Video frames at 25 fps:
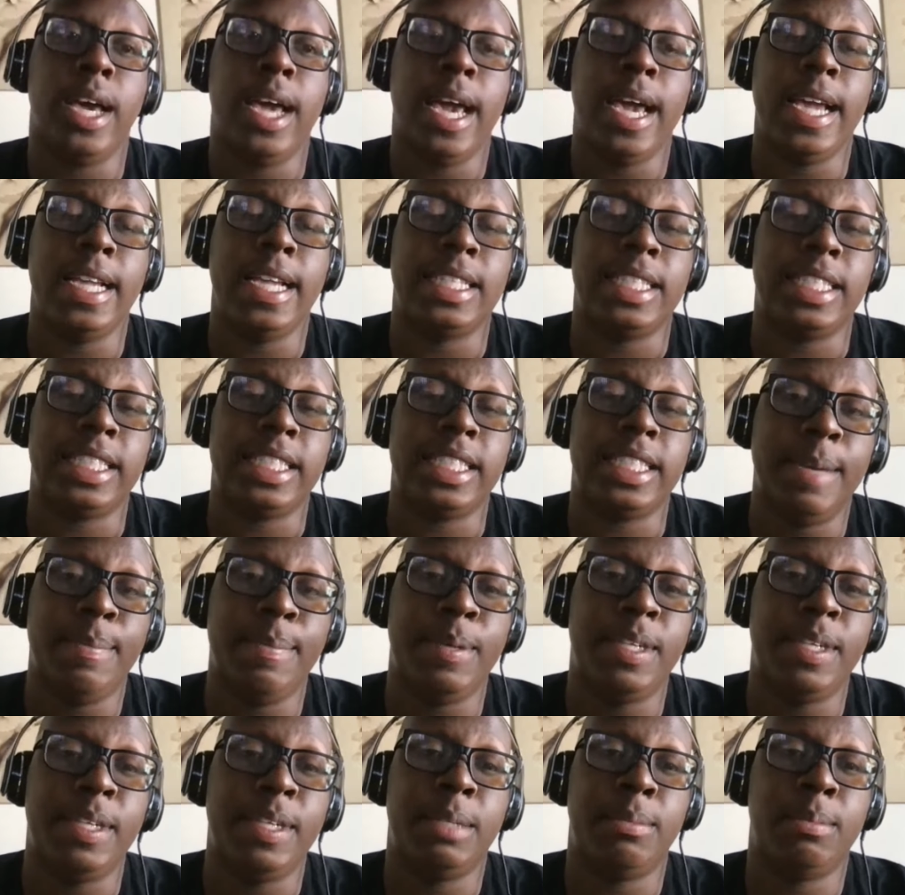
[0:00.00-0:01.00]
a
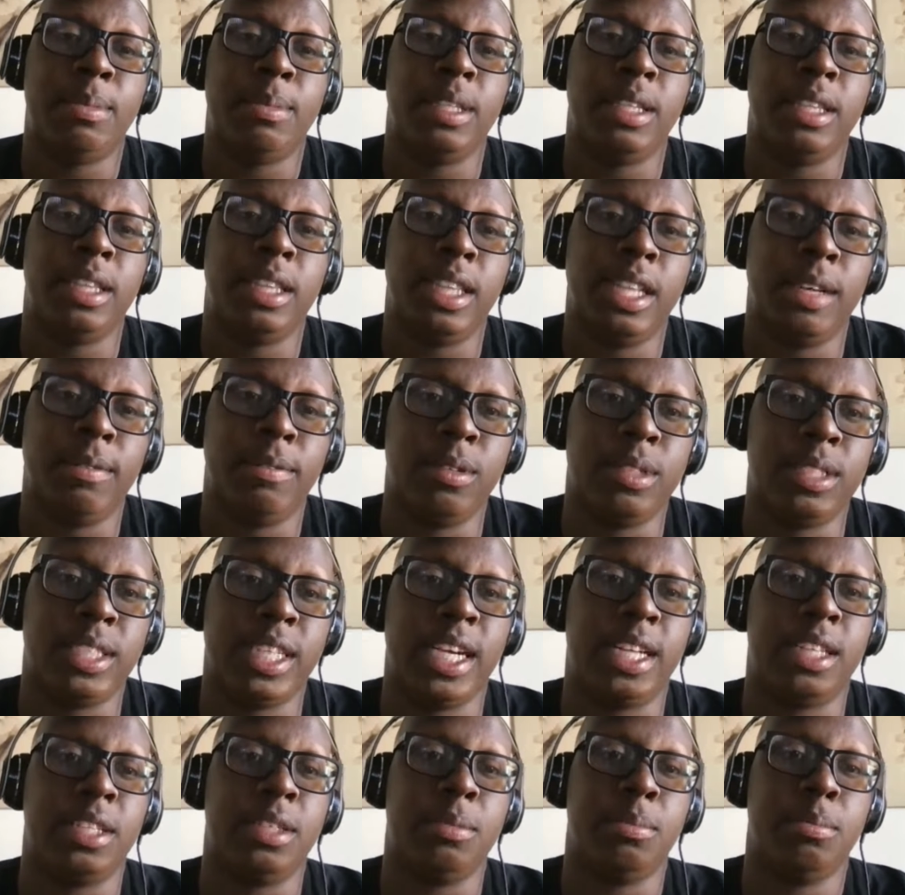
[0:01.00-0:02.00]
championship level
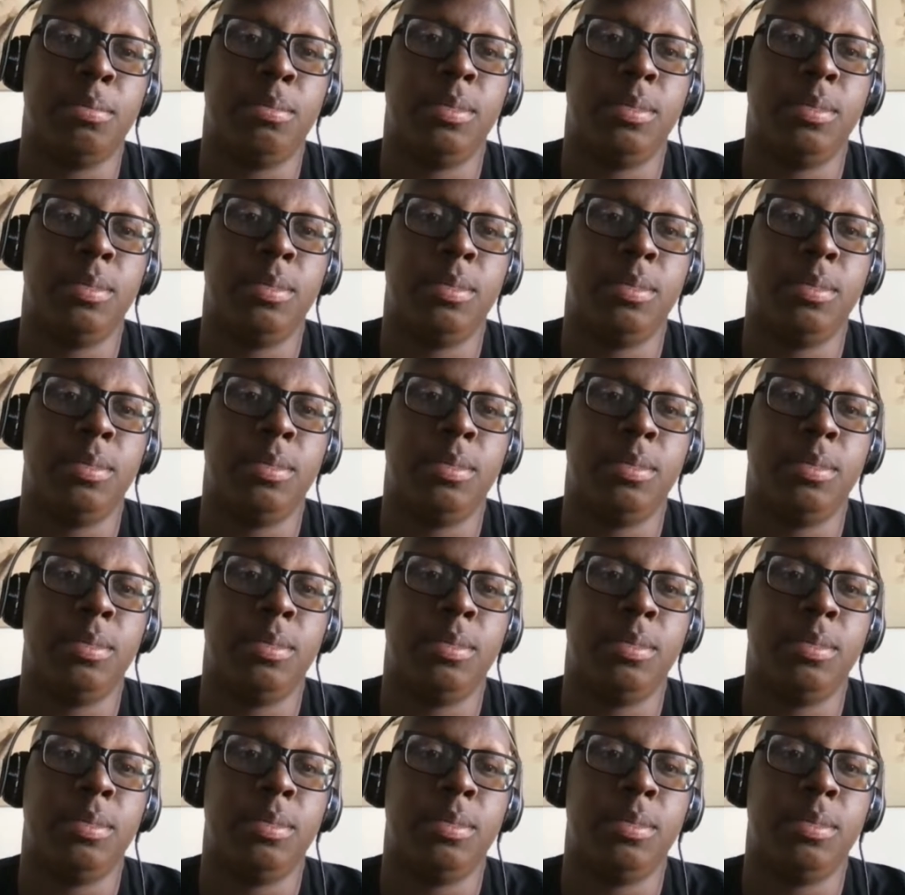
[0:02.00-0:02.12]
talent?